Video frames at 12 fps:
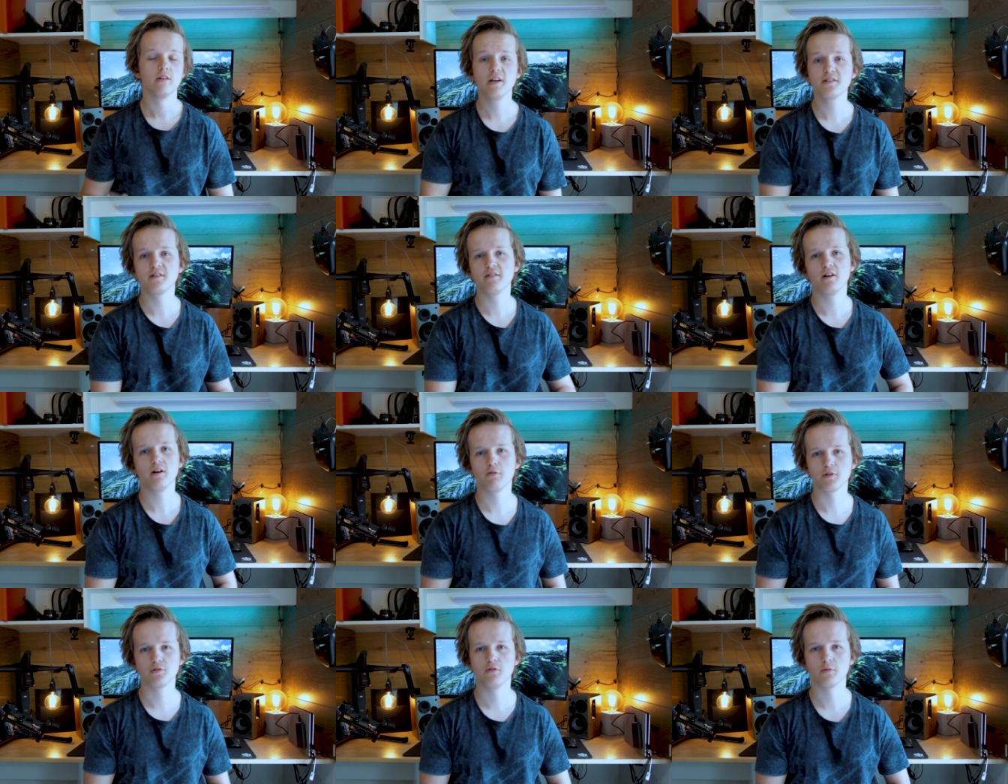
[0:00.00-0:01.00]
next thing that I
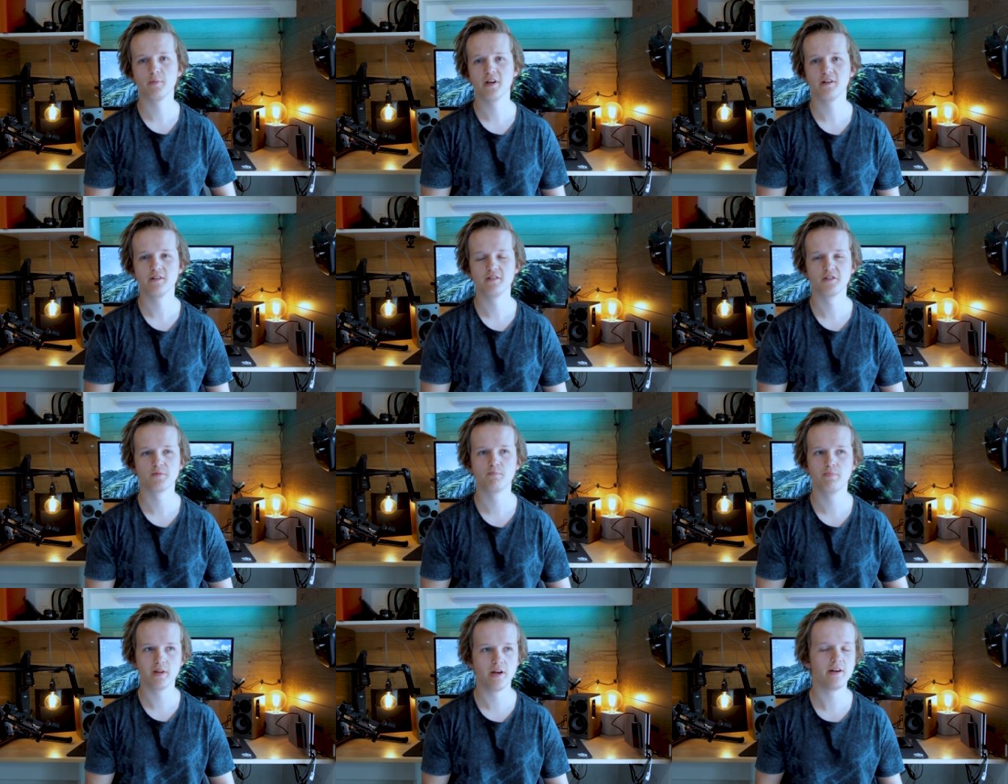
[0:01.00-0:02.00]
want to talk about is
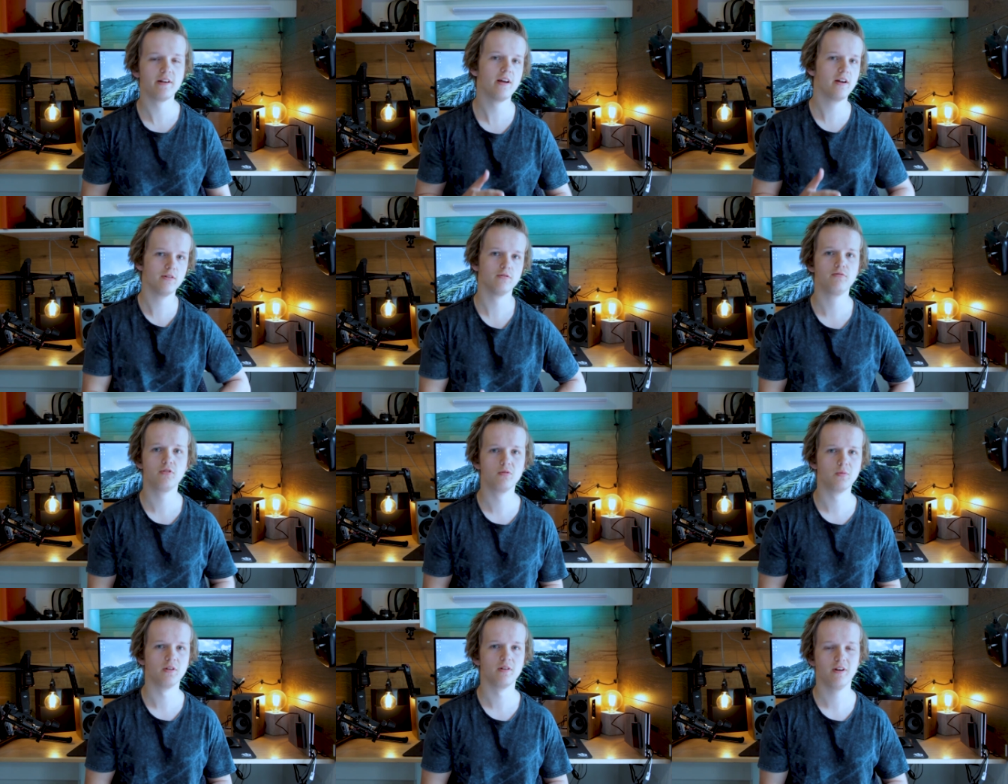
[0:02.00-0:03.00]
planning out your
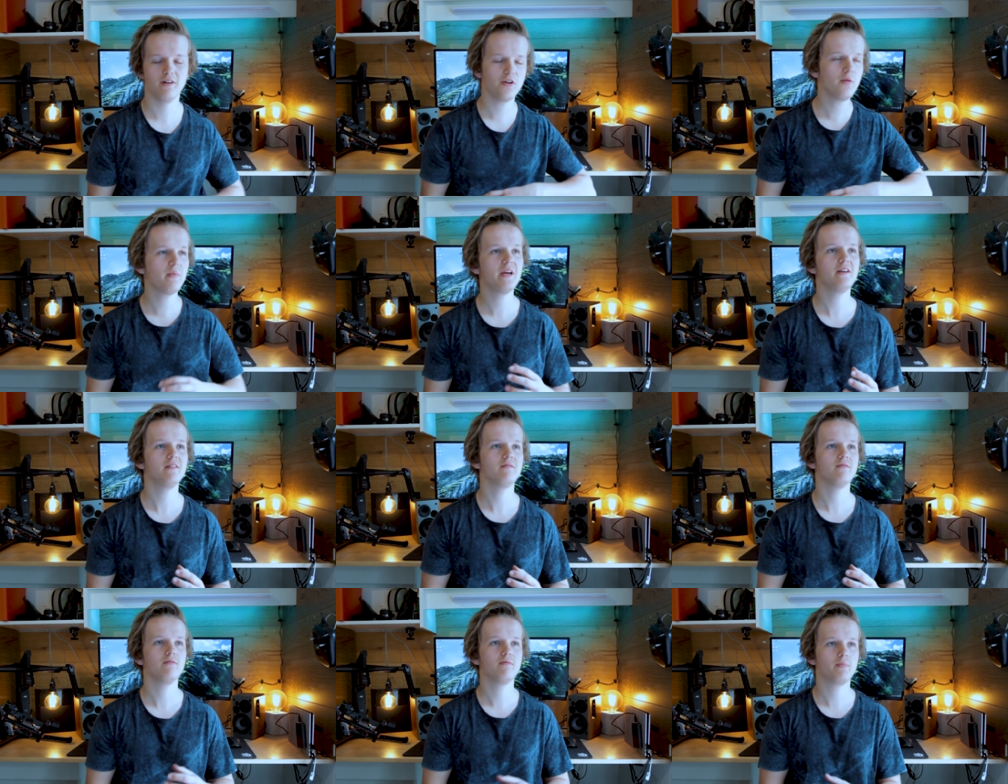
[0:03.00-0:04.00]
filming. Now I don't
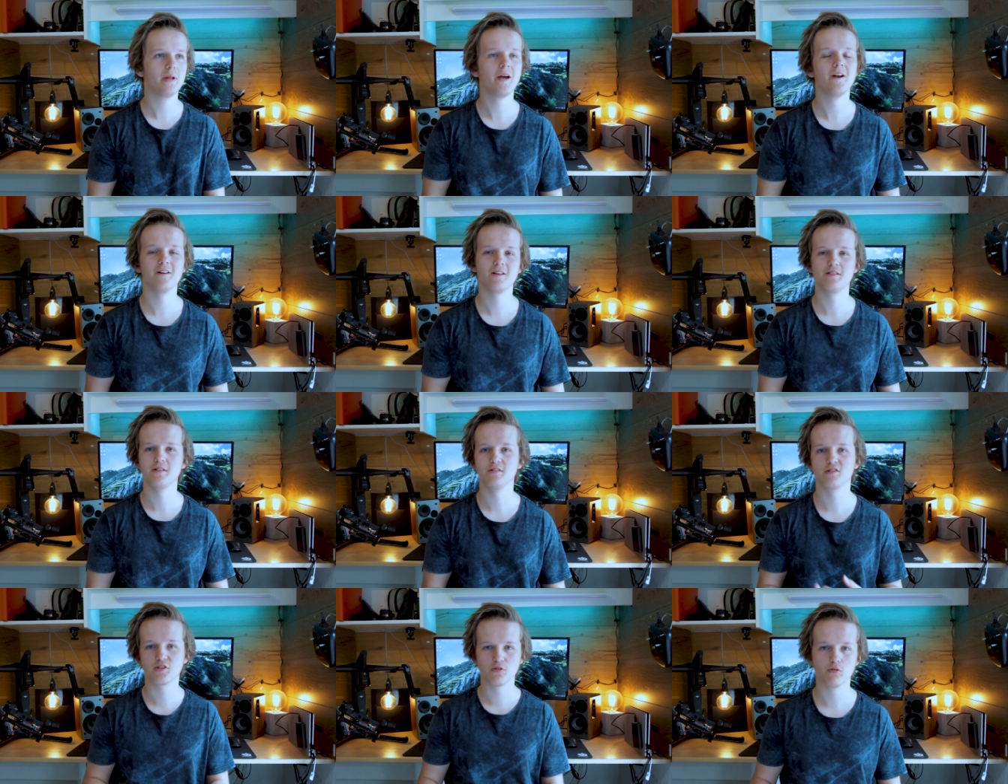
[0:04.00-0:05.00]
mean planning as in
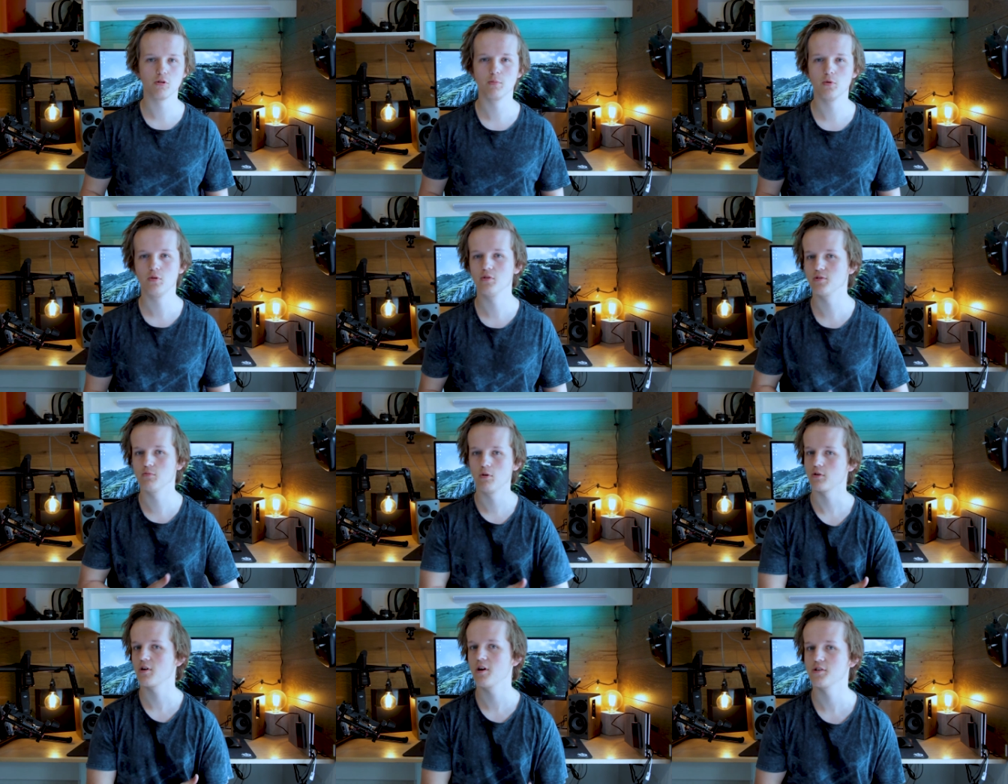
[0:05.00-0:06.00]
storyboards or
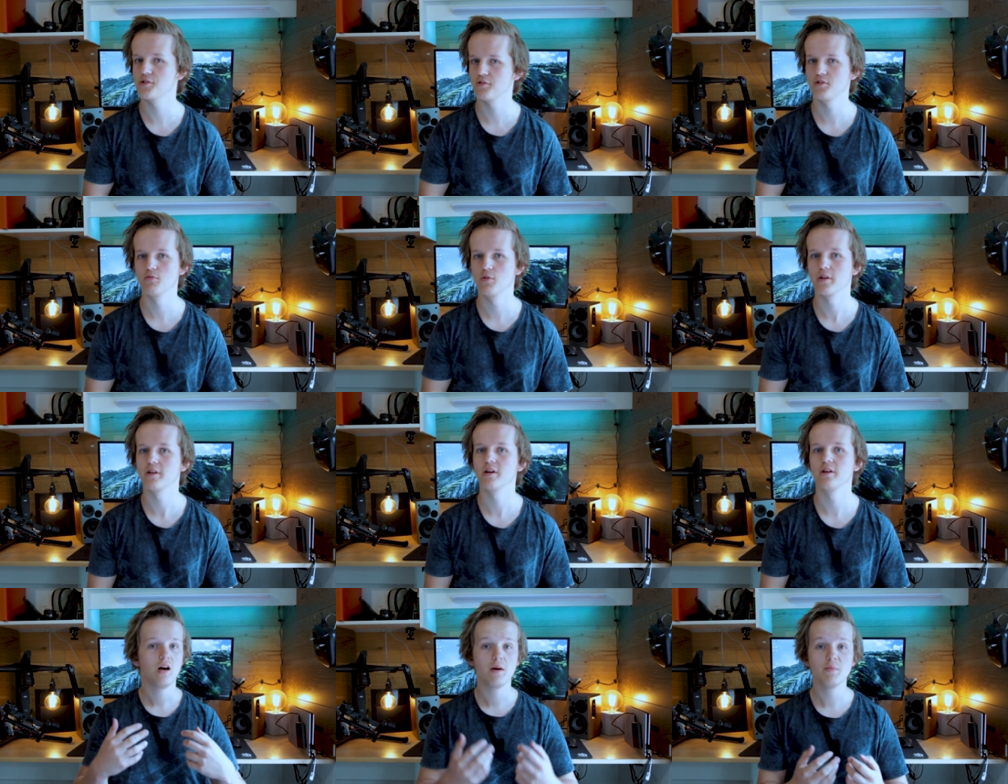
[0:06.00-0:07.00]
what kind of shots you want to get. I